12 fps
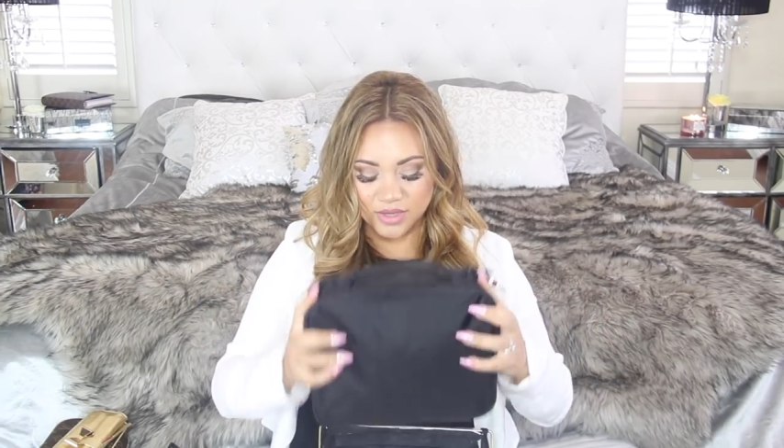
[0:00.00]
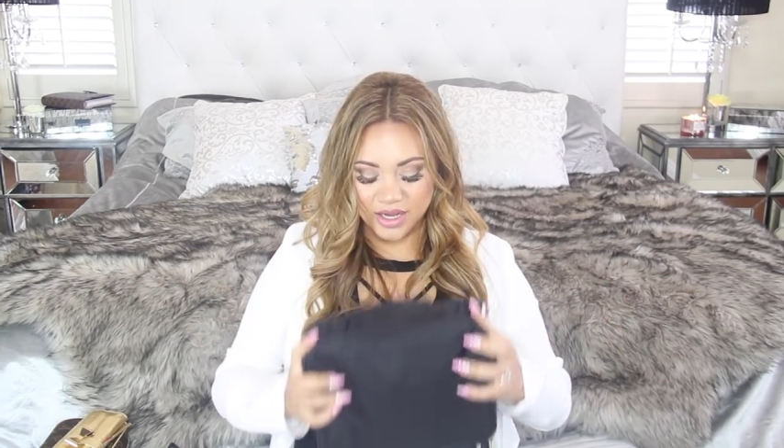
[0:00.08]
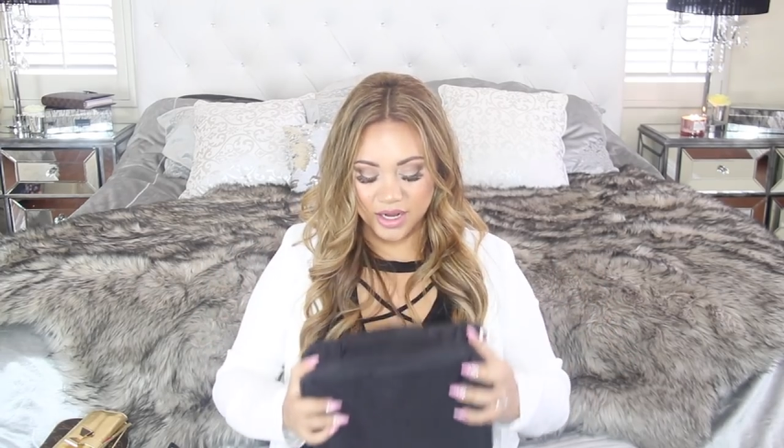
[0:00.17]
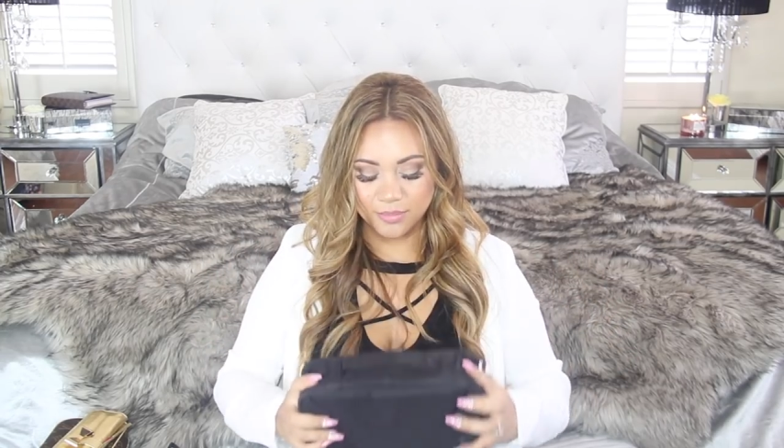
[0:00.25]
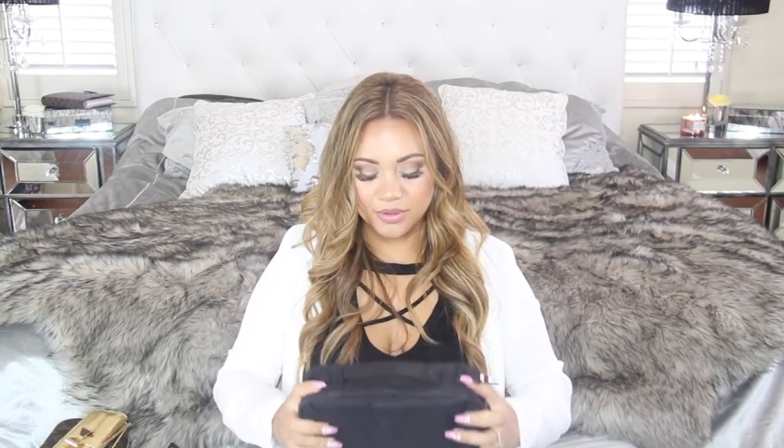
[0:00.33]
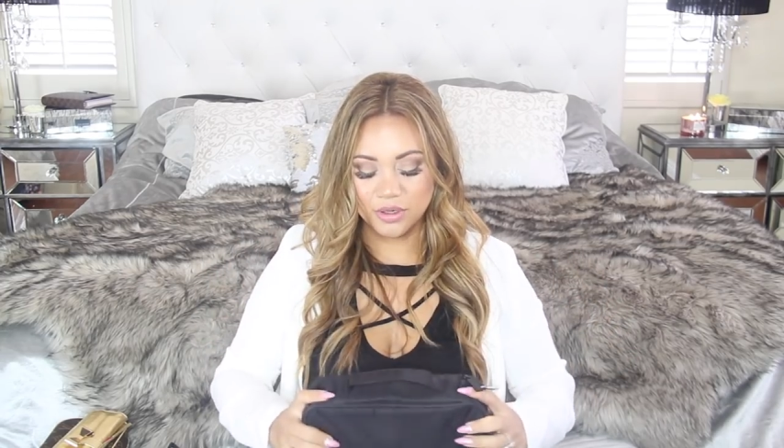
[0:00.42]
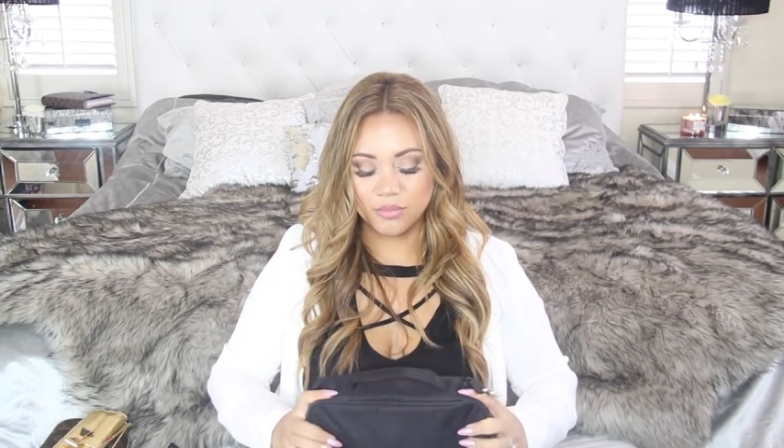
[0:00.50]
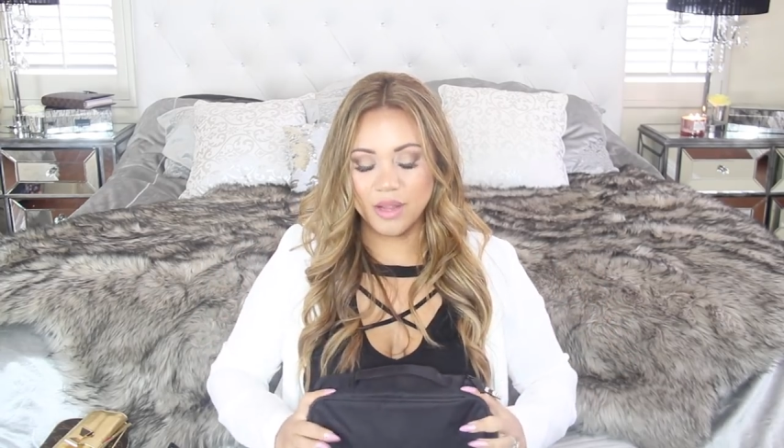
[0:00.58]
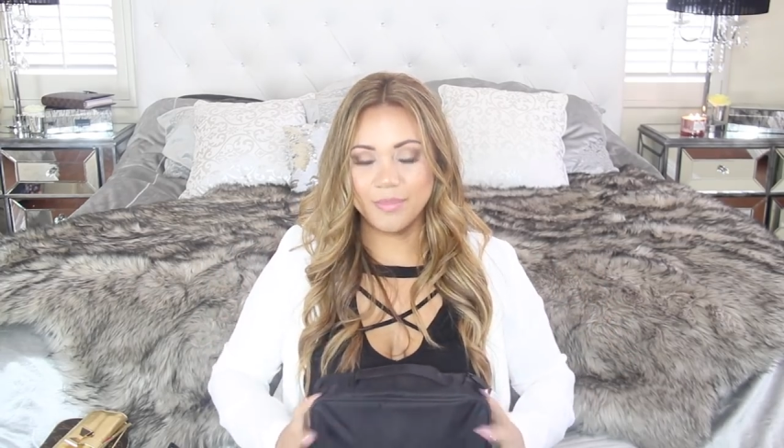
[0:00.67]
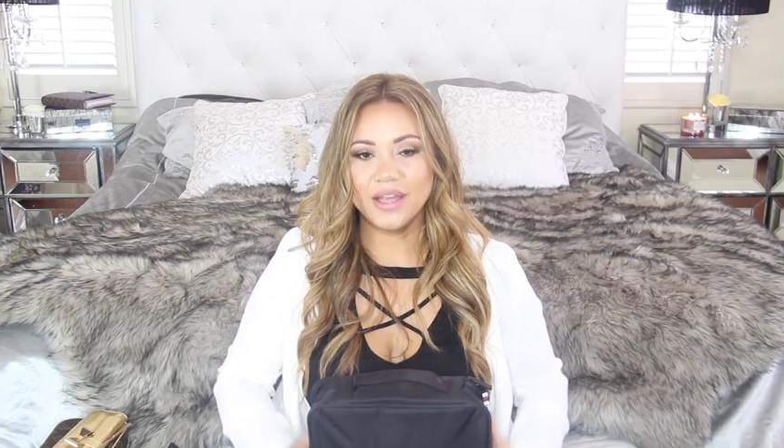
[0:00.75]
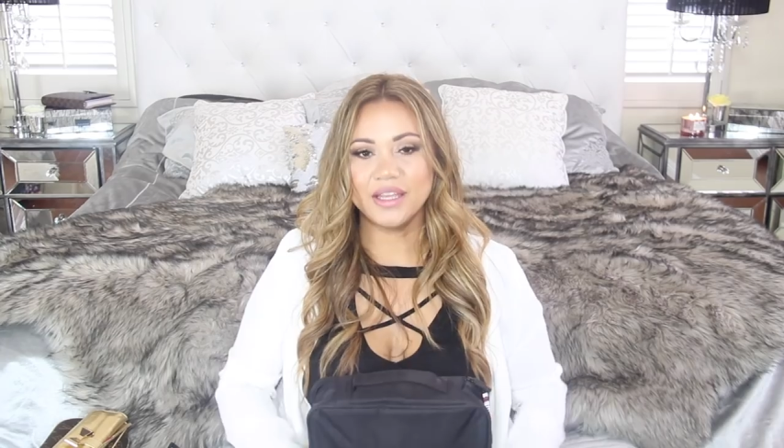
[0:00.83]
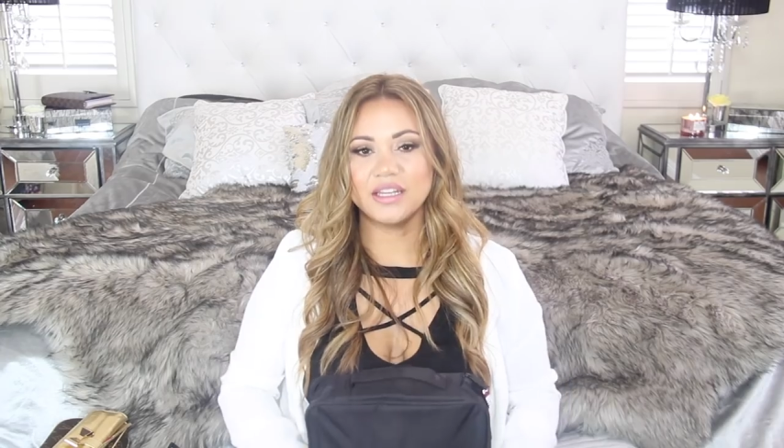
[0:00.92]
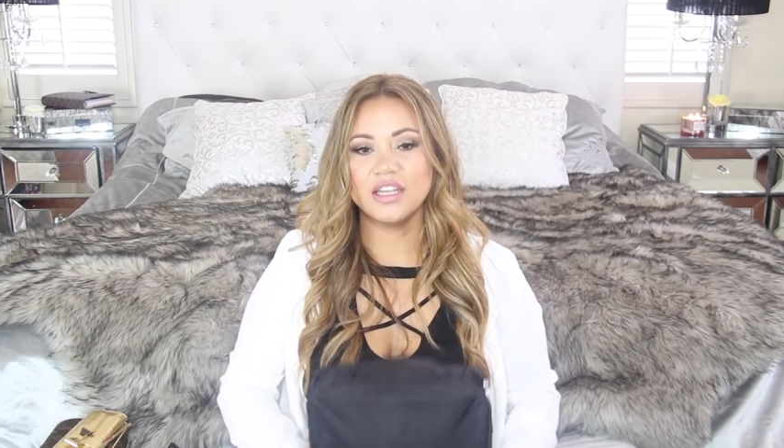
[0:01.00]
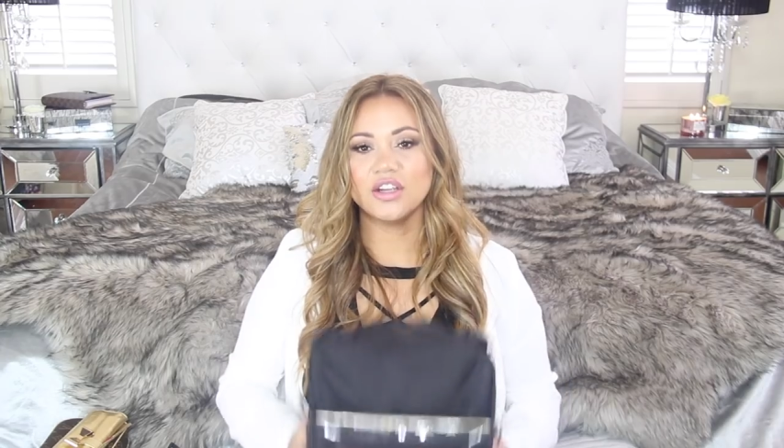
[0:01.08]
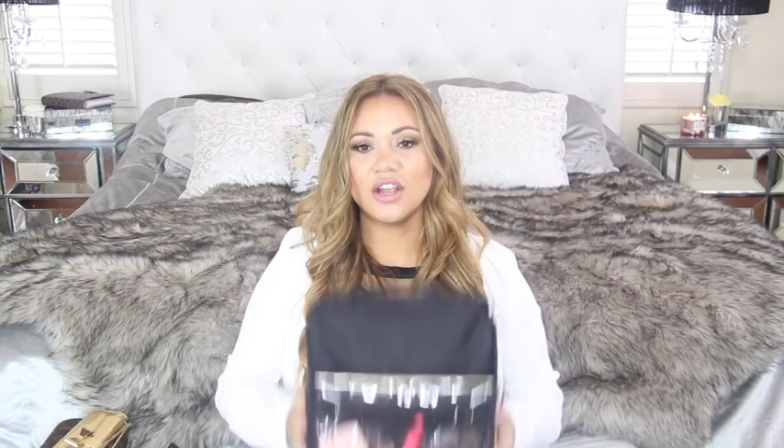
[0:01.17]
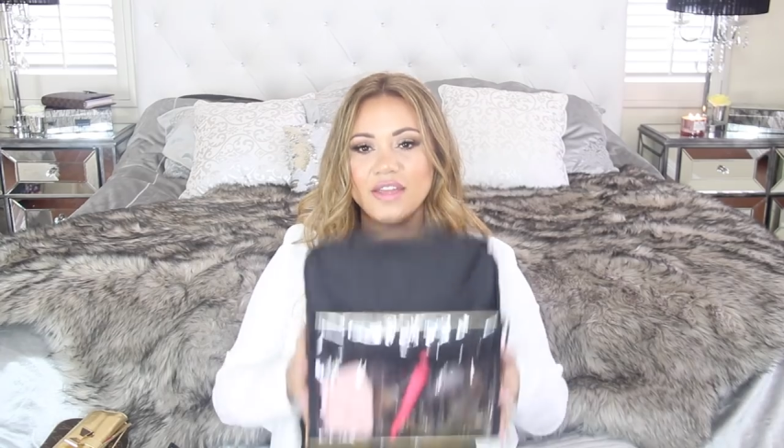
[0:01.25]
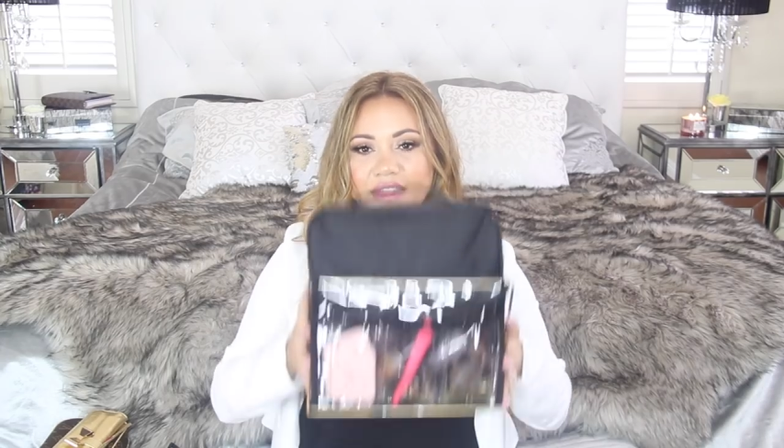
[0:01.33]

and I put it right back in here